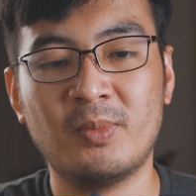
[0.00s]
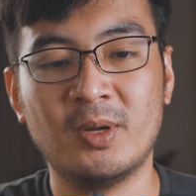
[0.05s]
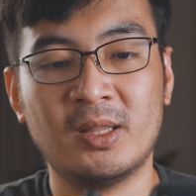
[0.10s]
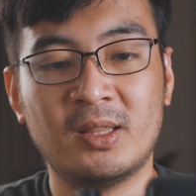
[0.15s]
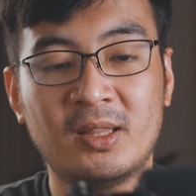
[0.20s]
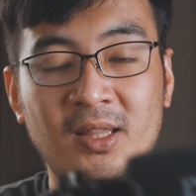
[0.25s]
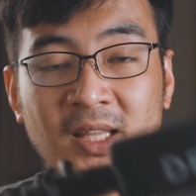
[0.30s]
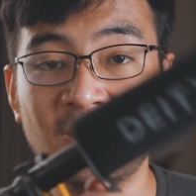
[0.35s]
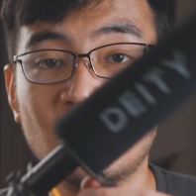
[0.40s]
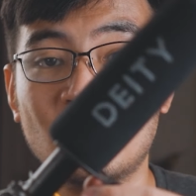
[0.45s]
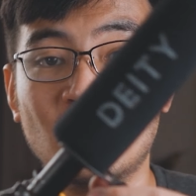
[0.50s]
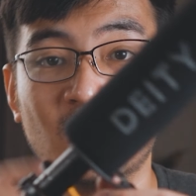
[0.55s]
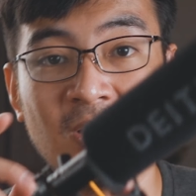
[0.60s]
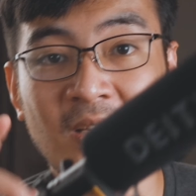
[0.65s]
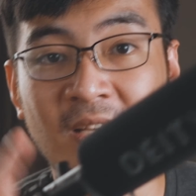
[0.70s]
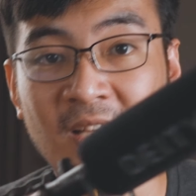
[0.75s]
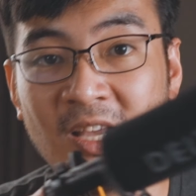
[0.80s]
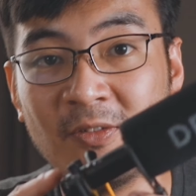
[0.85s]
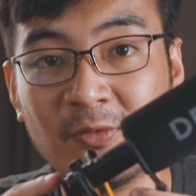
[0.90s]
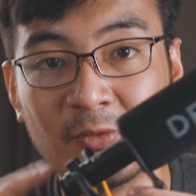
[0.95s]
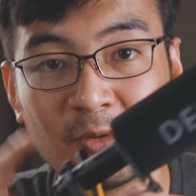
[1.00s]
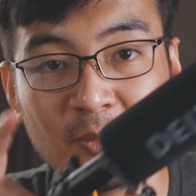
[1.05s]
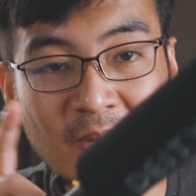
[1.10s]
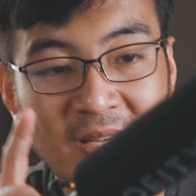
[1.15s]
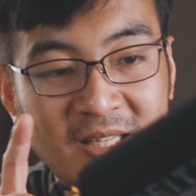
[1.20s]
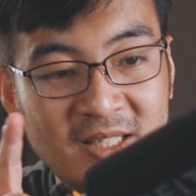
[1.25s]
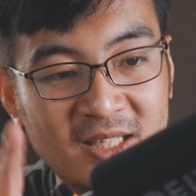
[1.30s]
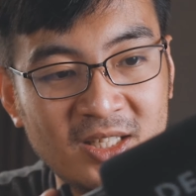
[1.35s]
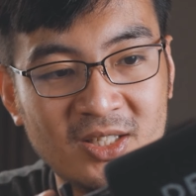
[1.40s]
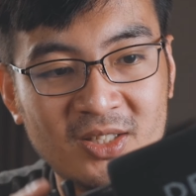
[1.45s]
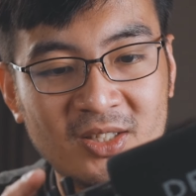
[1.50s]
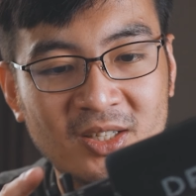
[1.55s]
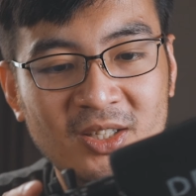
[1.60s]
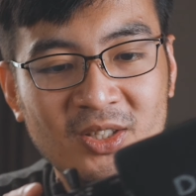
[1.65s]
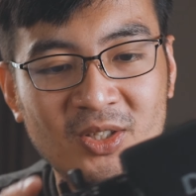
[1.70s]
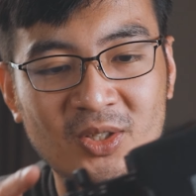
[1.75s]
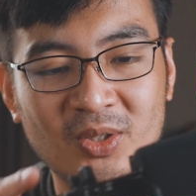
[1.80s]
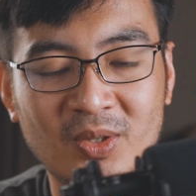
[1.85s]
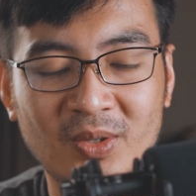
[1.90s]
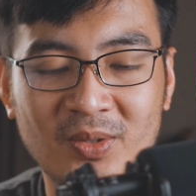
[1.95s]
but this was a gift from my sister,
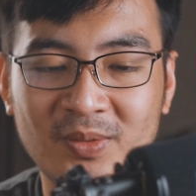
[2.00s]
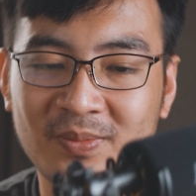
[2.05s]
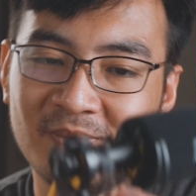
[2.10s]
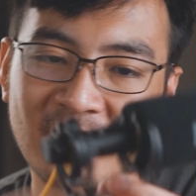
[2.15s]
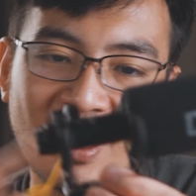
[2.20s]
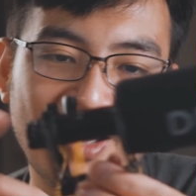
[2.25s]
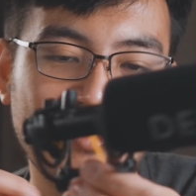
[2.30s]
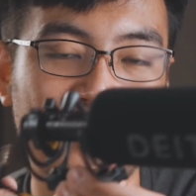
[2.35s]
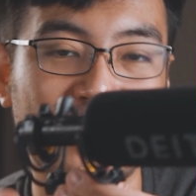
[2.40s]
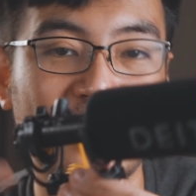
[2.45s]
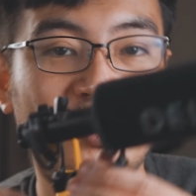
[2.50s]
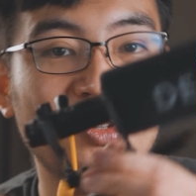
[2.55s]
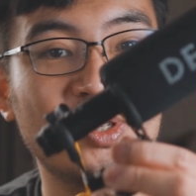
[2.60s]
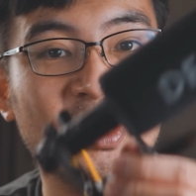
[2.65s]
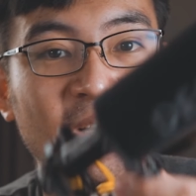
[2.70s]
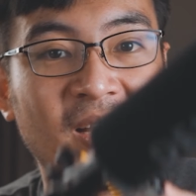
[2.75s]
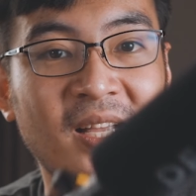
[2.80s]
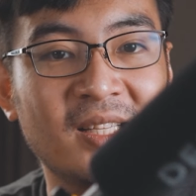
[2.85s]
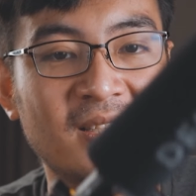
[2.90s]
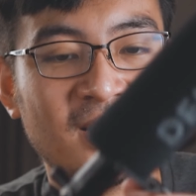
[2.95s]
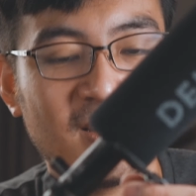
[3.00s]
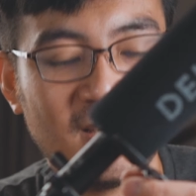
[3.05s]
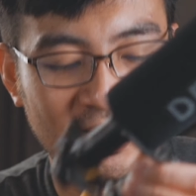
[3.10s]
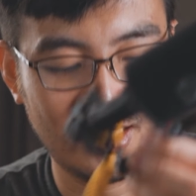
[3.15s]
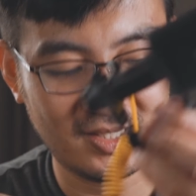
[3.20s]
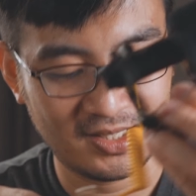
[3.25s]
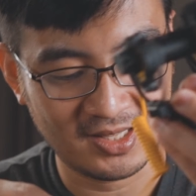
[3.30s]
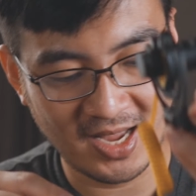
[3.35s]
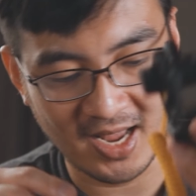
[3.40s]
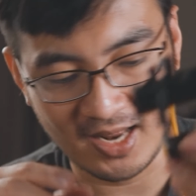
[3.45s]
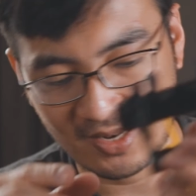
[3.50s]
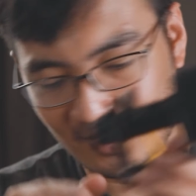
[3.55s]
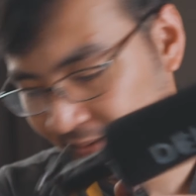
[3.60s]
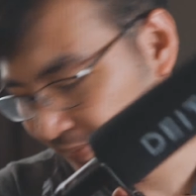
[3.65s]
so I've been using it since then.